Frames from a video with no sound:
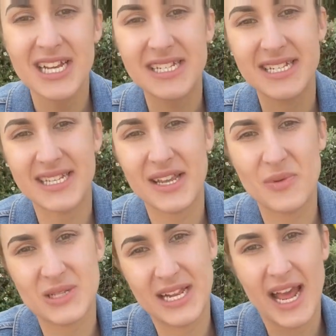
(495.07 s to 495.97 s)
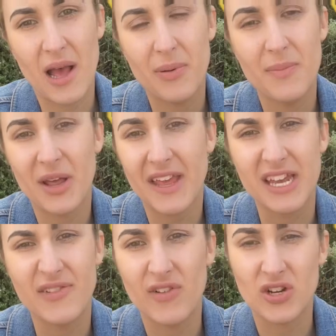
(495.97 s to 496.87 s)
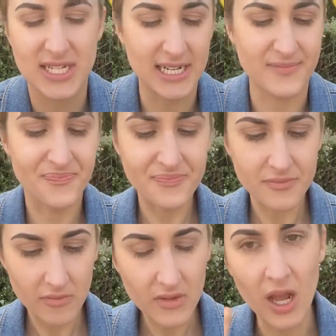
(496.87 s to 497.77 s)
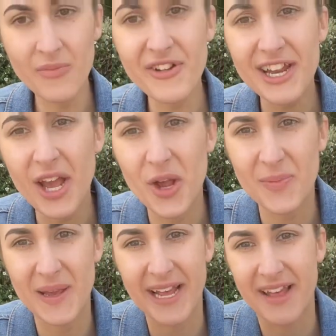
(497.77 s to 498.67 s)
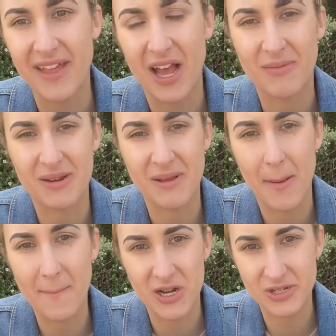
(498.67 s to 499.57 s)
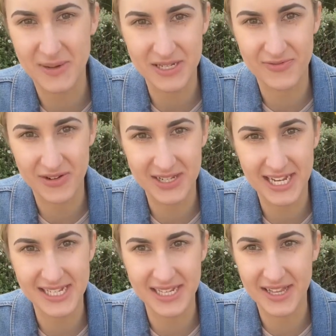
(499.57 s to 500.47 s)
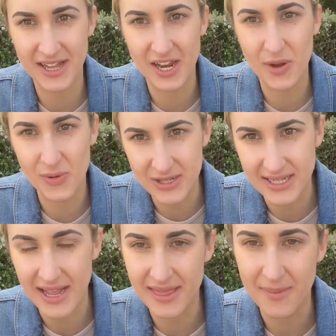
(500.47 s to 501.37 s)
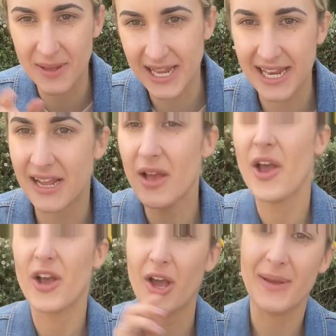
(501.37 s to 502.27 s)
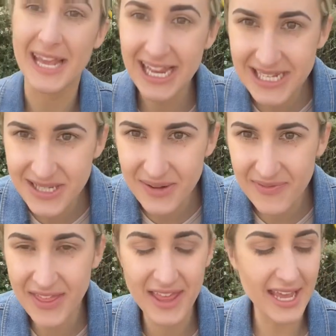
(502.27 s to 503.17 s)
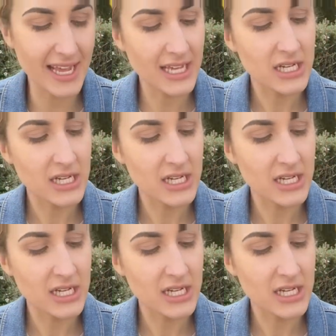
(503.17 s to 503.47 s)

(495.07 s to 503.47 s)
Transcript: to see what's going to happen by the end of lockdown. I'm really hoping that I'm going to be a much better roller skater than I was in the beginning going into everything.